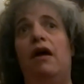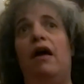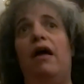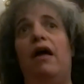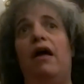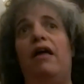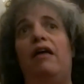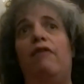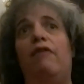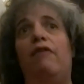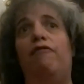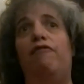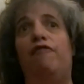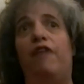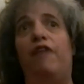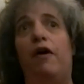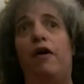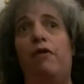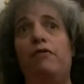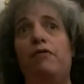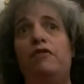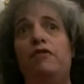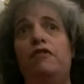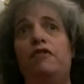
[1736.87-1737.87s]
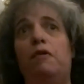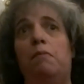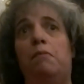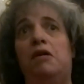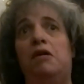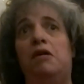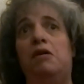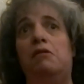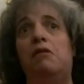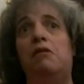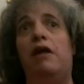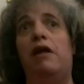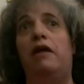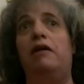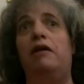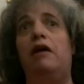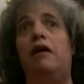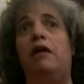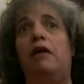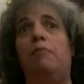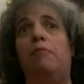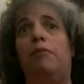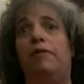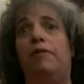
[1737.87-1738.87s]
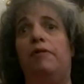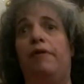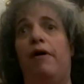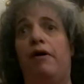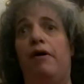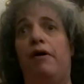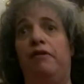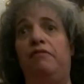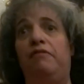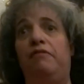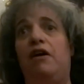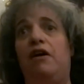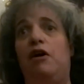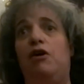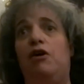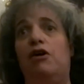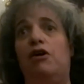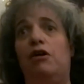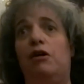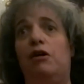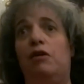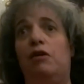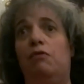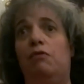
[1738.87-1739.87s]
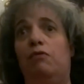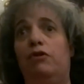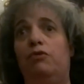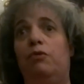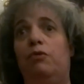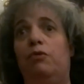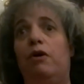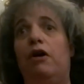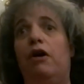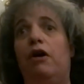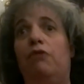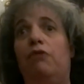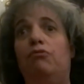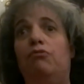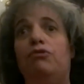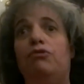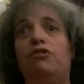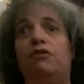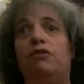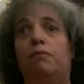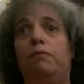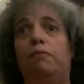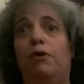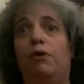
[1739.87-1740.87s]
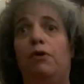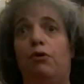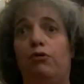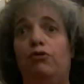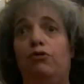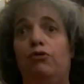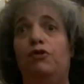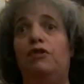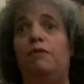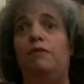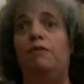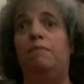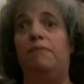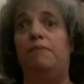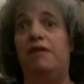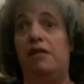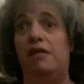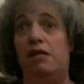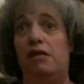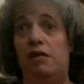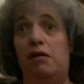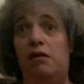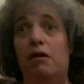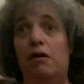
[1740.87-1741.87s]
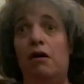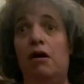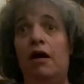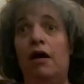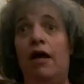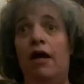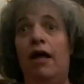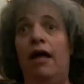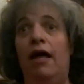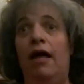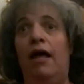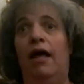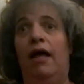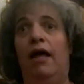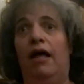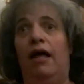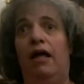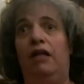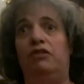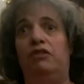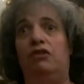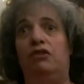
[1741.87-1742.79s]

it felt to me like I belonged there and it was where I was supposed to be, it's a